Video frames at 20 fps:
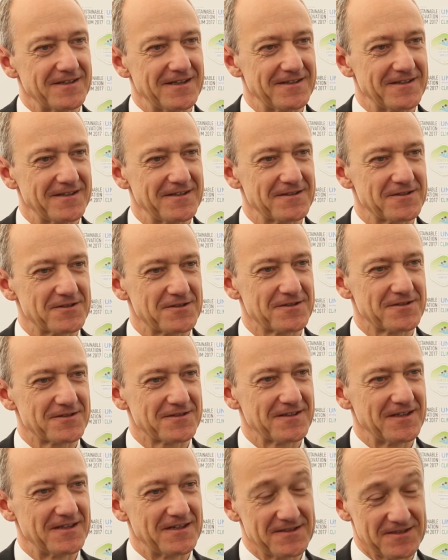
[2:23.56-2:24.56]
it
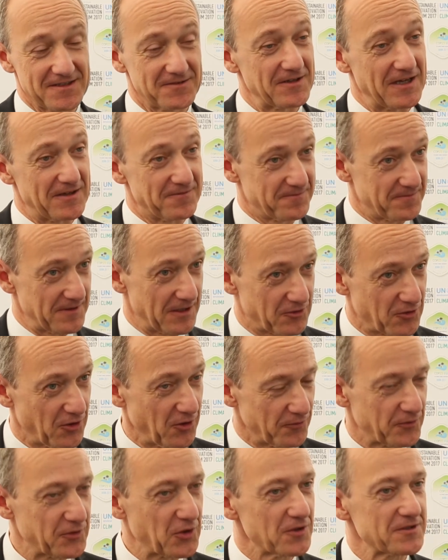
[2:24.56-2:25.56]
is
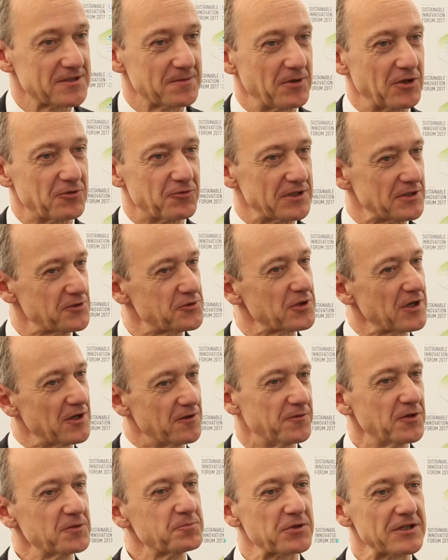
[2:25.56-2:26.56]
of course about reducing our
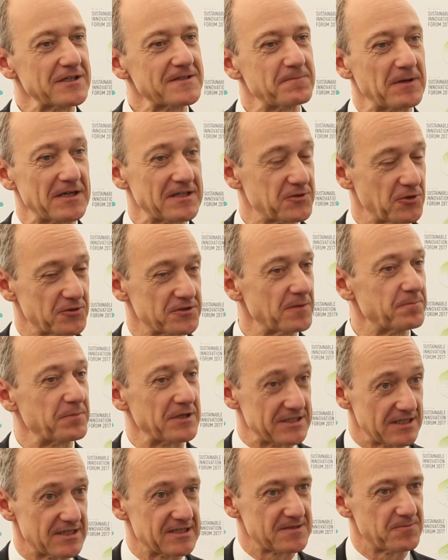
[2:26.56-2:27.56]
footprint, but it's also a
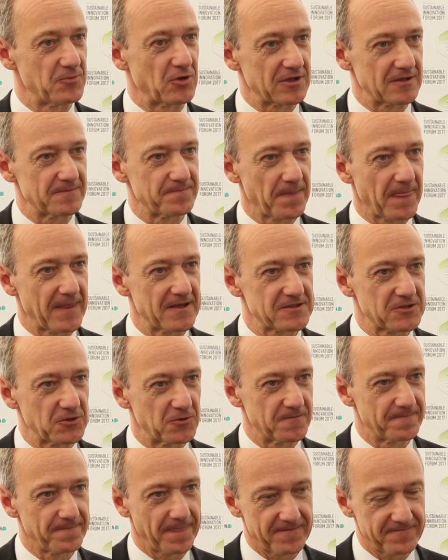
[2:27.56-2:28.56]
business model.
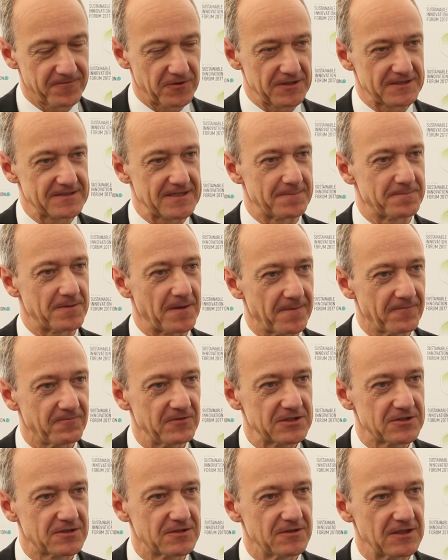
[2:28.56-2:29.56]
So, for example,
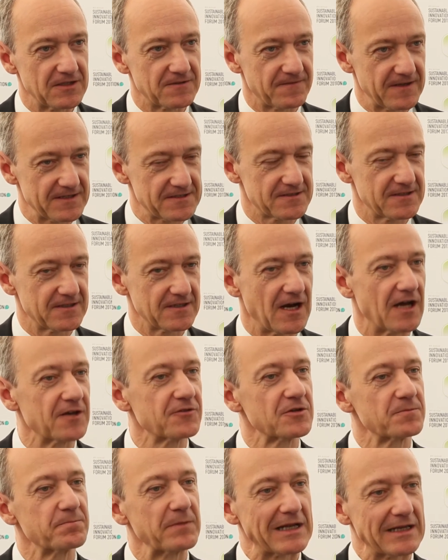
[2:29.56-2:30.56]
we're investing
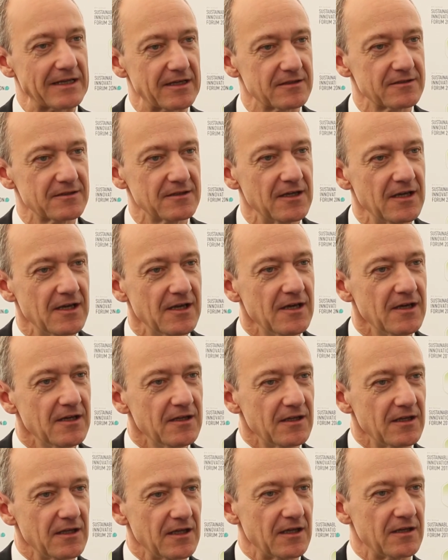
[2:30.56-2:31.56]
100 million
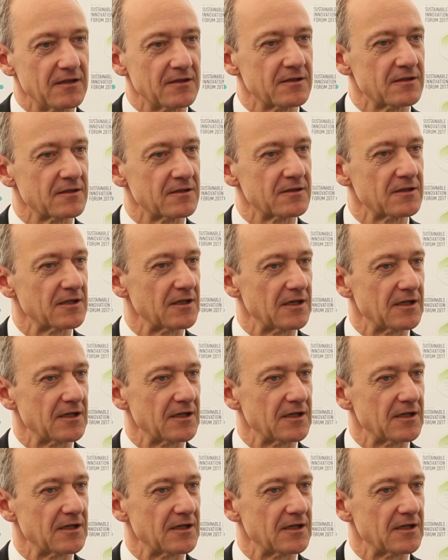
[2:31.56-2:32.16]
in